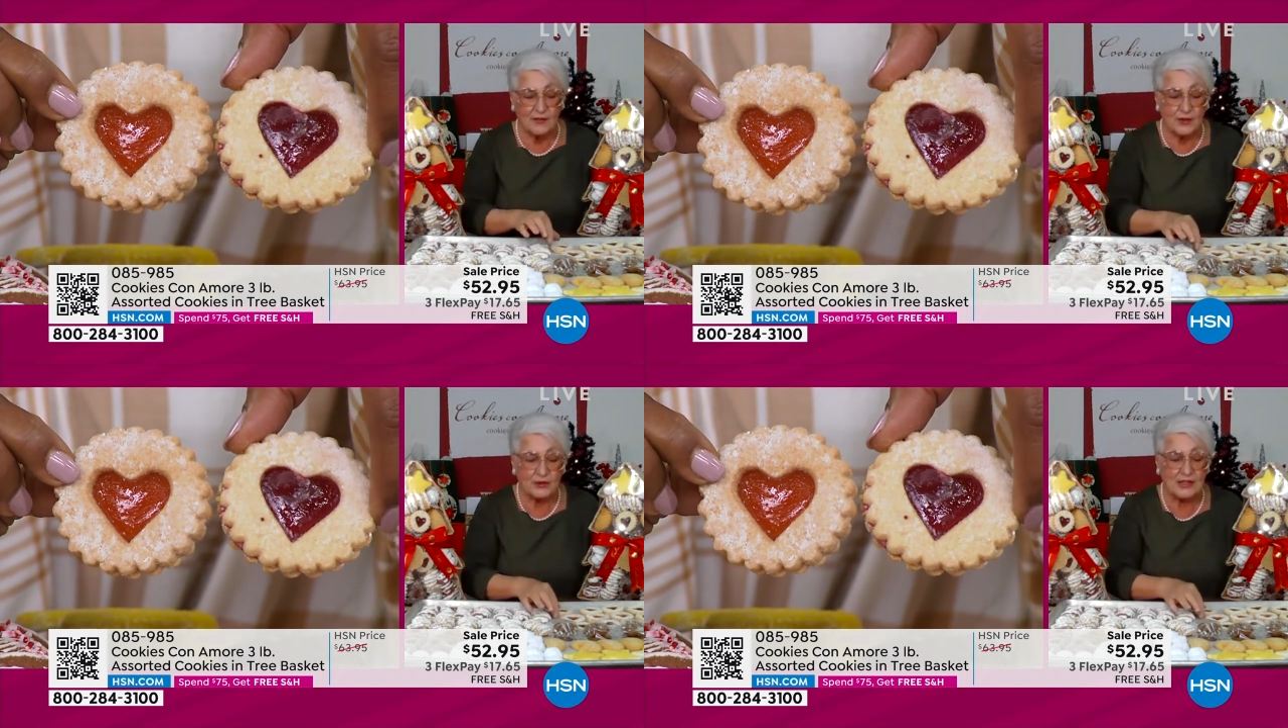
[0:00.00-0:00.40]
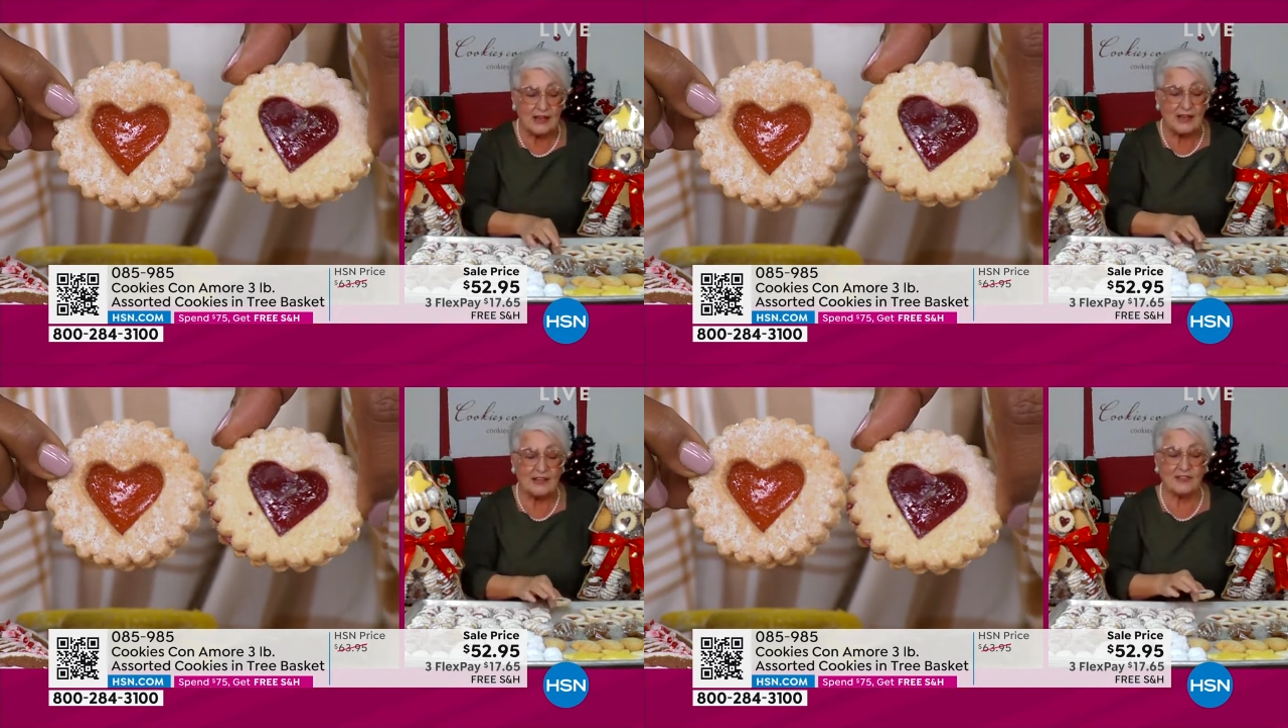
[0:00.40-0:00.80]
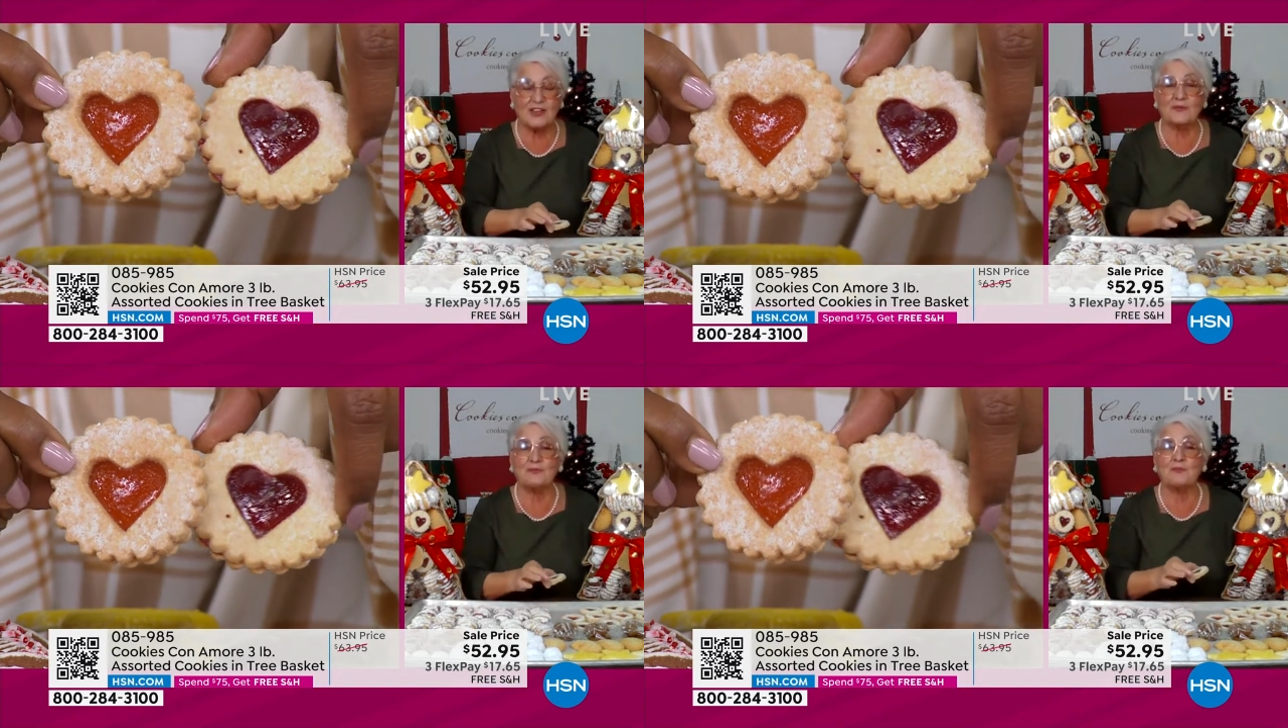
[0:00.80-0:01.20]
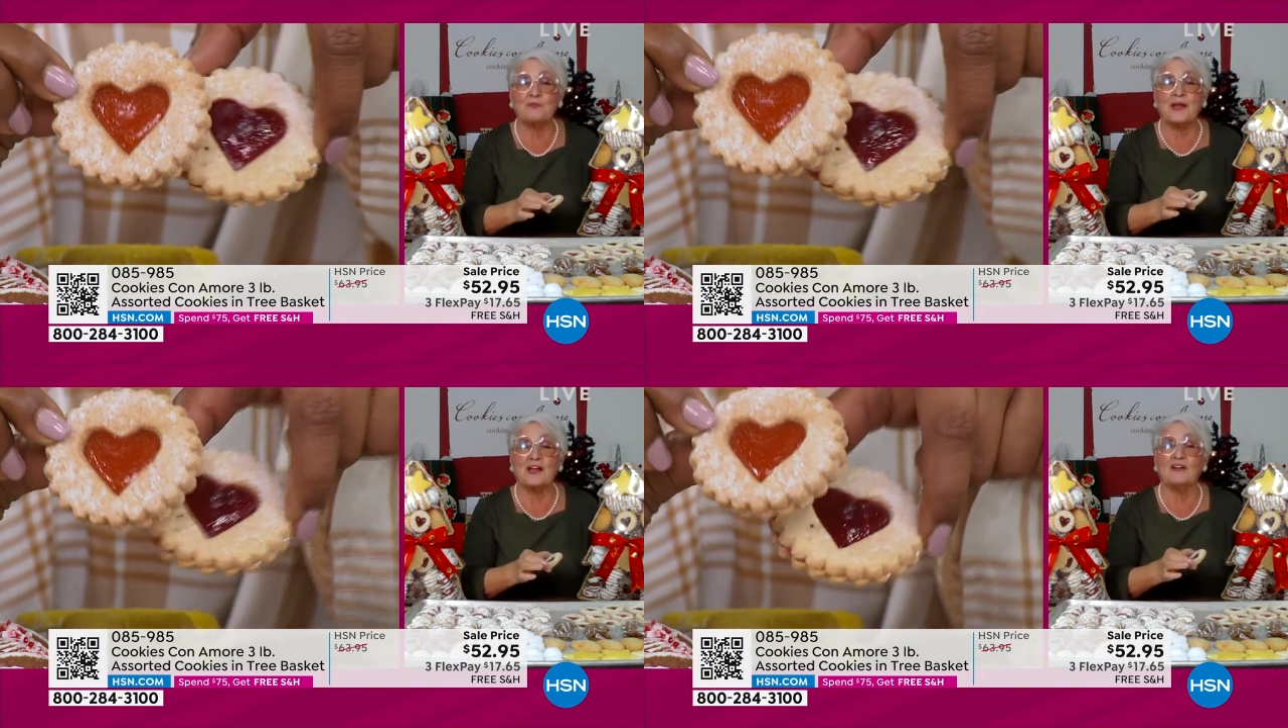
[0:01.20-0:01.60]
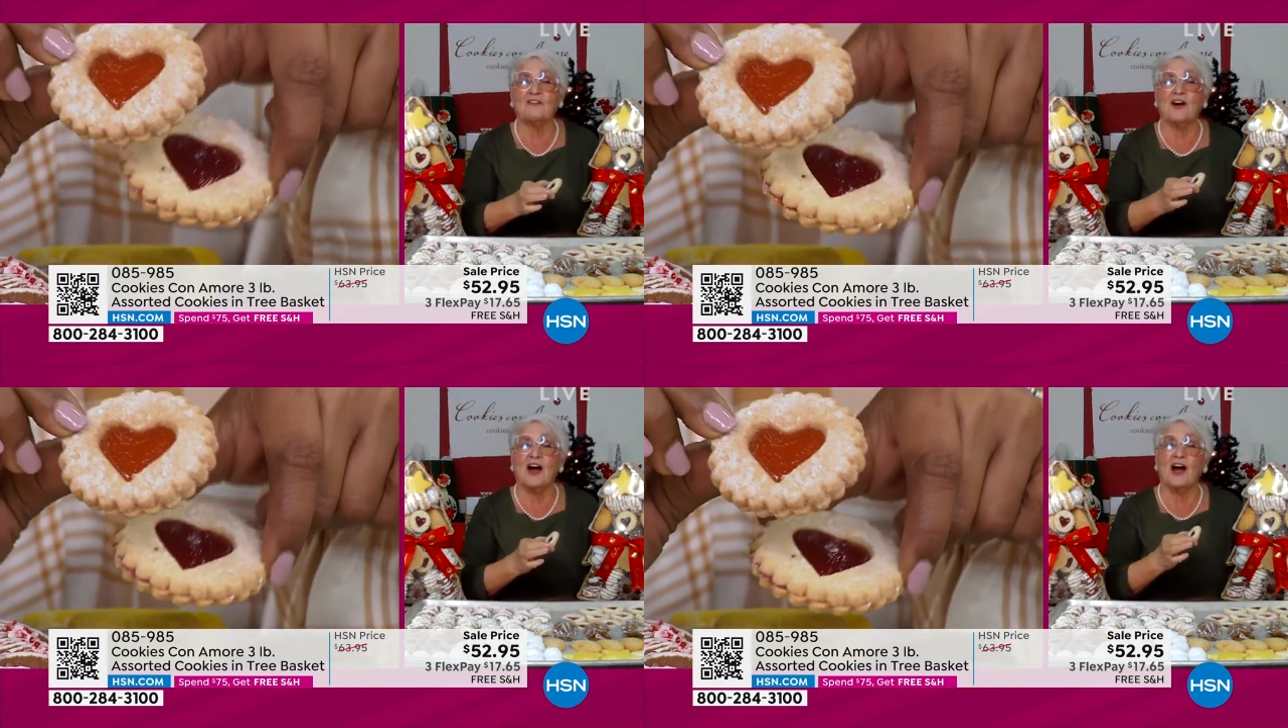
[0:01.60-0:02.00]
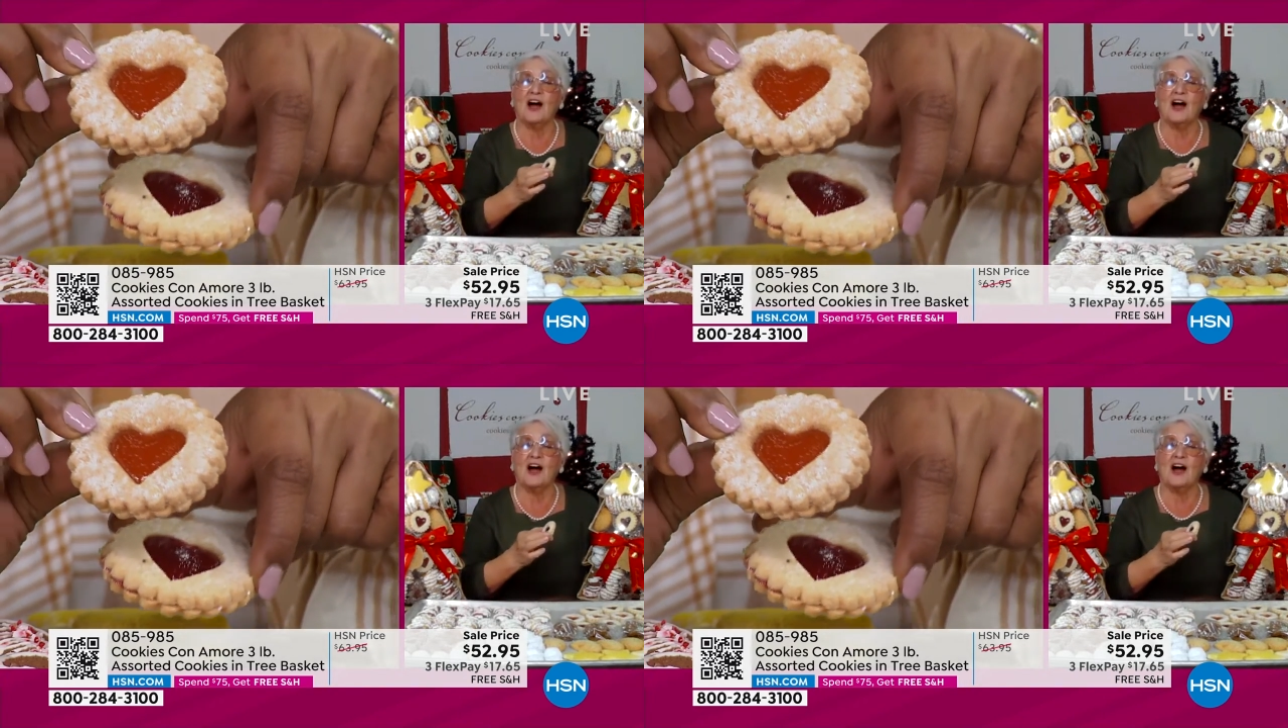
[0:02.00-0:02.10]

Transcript: Those are a little bit of a,